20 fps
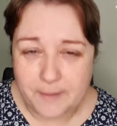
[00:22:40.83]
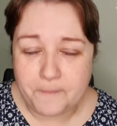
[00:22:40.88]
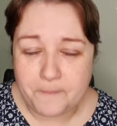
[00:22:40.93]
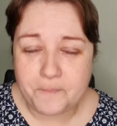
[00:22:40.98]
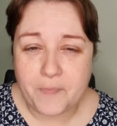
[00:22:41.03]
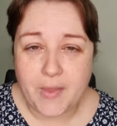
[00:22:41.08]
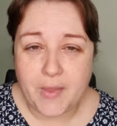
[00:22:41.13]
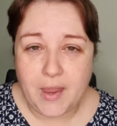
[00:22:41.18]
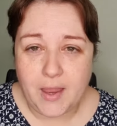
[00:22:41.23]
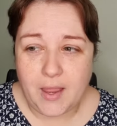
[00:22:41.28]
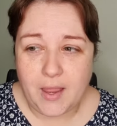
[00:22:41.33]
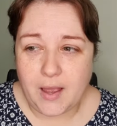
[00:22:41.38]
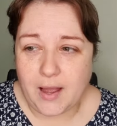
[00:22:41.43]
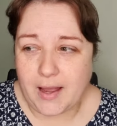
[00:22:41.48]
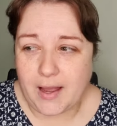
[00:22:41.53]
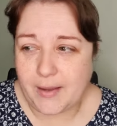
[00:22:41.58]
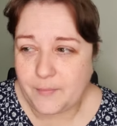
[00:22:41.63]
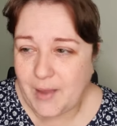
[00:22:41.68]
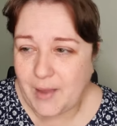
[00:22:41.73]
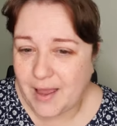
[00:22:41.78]
I'm having
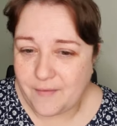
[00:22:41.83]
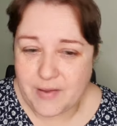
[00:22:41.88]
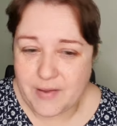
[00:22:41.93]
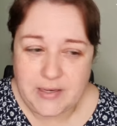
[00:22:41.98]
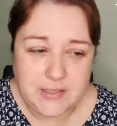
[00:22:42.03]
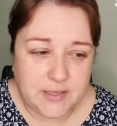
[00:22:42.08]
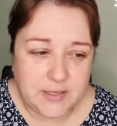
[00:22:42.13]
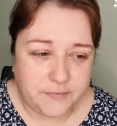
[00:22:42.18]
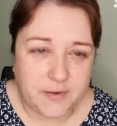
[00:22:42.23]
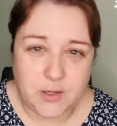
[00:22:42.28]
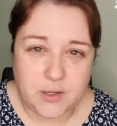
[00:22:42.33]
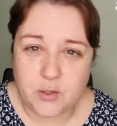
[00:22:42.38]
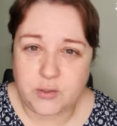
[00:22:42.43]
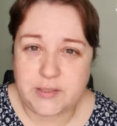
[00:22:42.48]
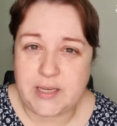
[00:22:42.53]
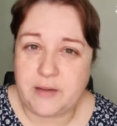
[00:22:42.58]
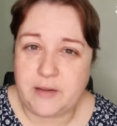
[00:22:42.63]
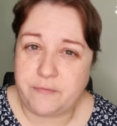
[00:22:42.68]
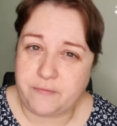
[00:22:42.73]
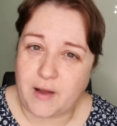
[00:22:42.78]
difficulty
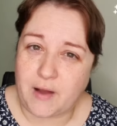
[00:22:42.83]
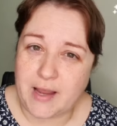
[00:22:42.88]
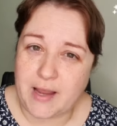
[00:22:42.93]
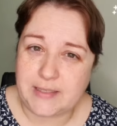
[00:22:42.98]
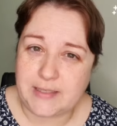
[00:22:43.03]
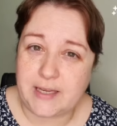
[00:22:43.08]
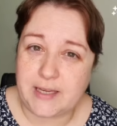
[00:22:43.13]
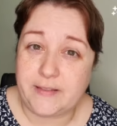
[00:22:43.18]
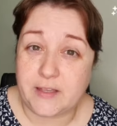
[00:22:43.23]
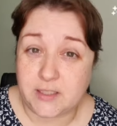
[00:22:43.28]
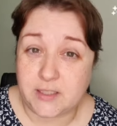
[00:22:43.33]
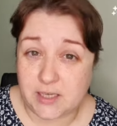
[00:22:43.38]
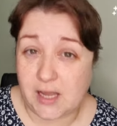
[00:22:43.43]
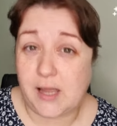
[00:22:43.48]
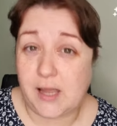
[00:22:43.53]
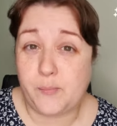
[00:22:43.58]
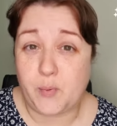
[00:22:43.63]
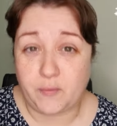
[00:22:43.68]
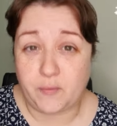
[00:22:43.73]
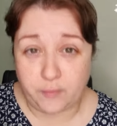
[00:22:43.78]
finding the type of
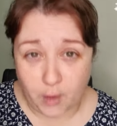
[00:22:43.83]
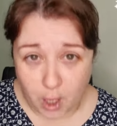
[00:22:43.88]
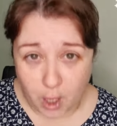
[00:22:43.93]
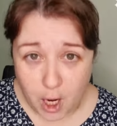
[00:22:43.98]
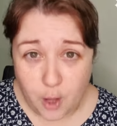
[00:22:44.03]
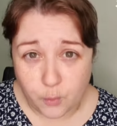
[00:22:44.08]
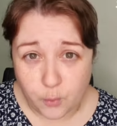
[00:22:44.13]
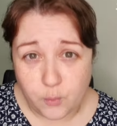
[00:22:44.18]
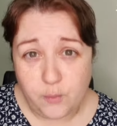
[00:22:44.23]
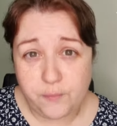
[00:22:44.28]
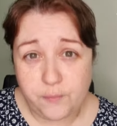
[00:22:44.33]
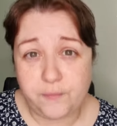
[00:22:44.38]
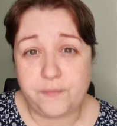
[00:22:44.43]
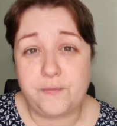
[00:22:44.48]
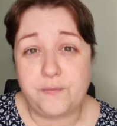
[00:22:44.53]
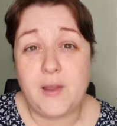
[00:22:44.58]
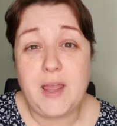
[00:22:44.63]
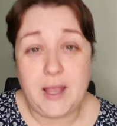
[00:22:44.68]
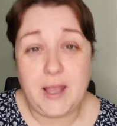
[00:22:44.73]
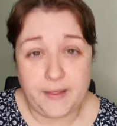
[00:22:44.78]
loaf that
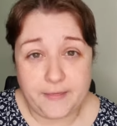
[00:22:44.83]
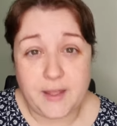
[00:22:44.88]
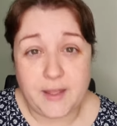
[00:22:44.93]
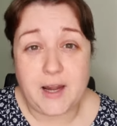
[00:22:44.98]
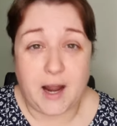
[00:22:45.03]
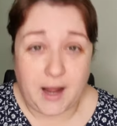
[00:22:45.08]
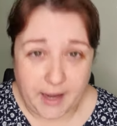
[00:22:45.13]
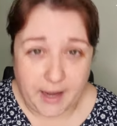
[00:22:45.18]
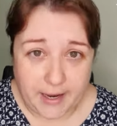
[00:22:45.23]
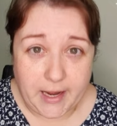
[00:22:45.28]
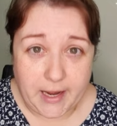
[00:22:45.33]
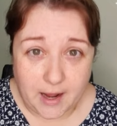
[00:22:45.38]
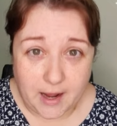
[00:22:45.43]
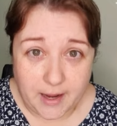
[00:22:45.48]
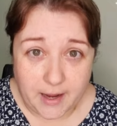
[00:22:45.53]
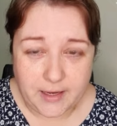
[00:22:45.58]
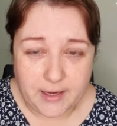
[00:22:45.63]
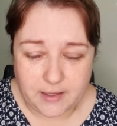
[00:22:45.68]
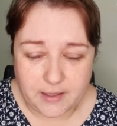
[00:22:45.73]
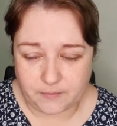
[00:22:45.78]
I like.
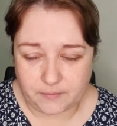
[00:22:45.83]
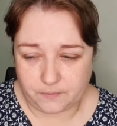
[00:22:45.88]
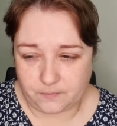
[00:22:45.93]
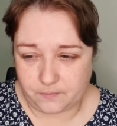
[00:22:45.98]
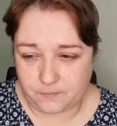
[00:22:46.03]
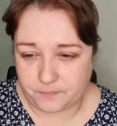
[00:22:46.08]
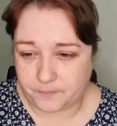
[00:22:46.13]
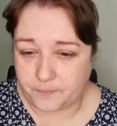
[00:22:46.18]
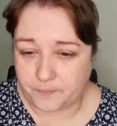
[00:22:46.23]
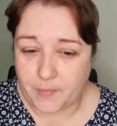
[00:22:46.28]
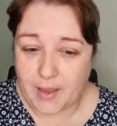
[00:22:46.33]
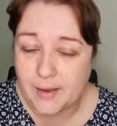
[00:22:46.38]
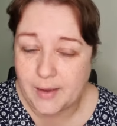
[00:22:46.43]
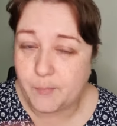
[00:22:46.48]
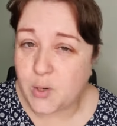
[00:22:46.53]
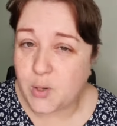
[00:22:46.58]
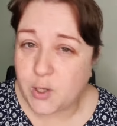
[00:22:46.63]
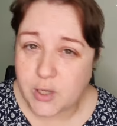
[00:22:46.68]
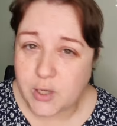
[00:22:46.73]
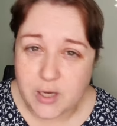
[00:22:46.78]
I'm looking
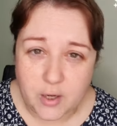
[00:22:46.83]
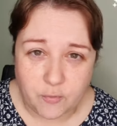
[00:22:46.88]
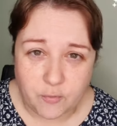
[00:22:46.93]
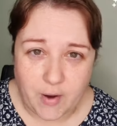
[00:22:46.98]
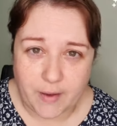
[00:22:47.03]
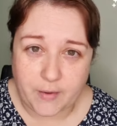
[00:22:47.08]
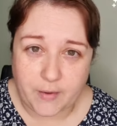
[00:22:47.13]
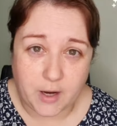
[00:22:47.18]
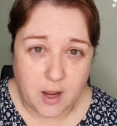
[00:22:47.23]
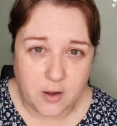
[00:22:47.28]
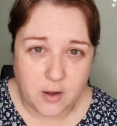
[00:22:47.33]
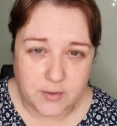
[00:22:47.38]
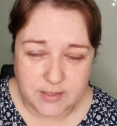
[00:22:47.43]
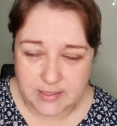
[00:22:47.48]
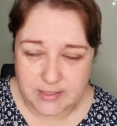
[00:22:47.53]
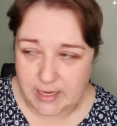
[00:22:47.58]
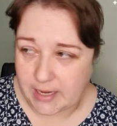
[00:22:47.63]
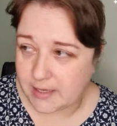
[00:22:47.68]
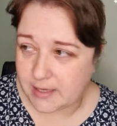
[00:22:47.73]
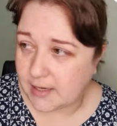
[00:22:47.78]
around, I can't see it.
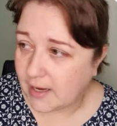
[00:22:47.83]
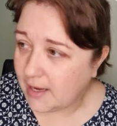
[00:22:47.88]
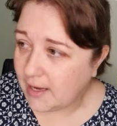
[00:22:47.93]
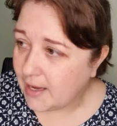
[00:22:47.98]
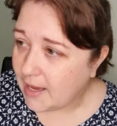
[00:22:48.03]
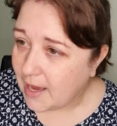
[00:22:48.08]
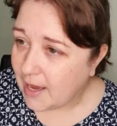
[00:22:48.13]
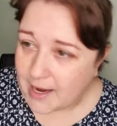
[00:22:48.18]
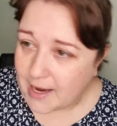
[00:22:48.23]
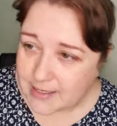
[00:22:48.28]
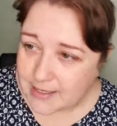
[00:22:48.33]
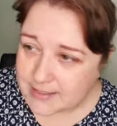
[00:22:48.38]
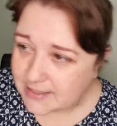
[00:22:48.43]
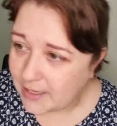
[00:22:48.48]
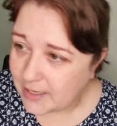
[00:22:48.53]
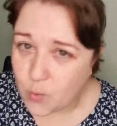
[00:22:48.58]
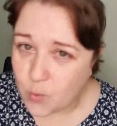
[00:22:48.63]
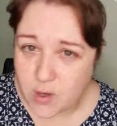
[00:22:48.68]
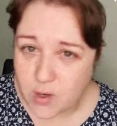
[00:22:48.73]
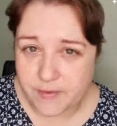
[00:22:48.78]
I see one of the
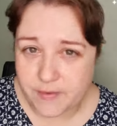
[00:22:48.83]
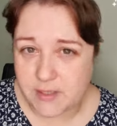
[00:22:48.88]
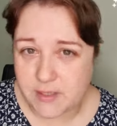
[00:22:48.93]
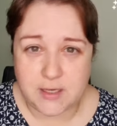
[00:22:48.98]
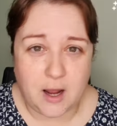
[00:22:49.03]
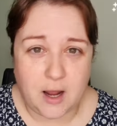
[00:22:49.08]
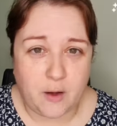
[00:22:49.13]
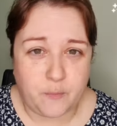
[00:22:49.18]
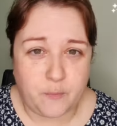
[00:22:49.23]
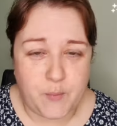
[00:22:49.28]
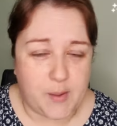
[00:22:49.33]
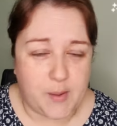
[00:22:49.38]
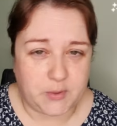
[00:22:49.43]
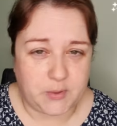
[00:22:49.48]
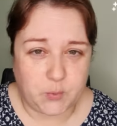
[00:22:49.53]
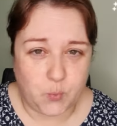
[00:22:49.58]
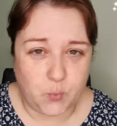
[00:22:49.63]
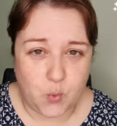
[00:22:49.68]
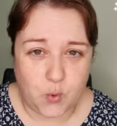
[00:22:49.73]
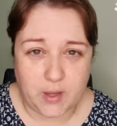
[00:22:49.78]
staff members walking
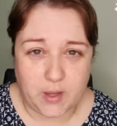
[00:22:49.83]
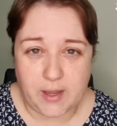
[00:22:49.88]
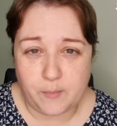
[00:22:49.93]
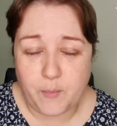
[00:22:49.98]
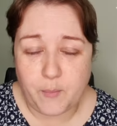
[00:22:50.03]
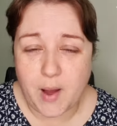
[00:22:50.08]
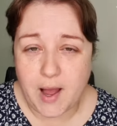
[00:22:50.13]
by.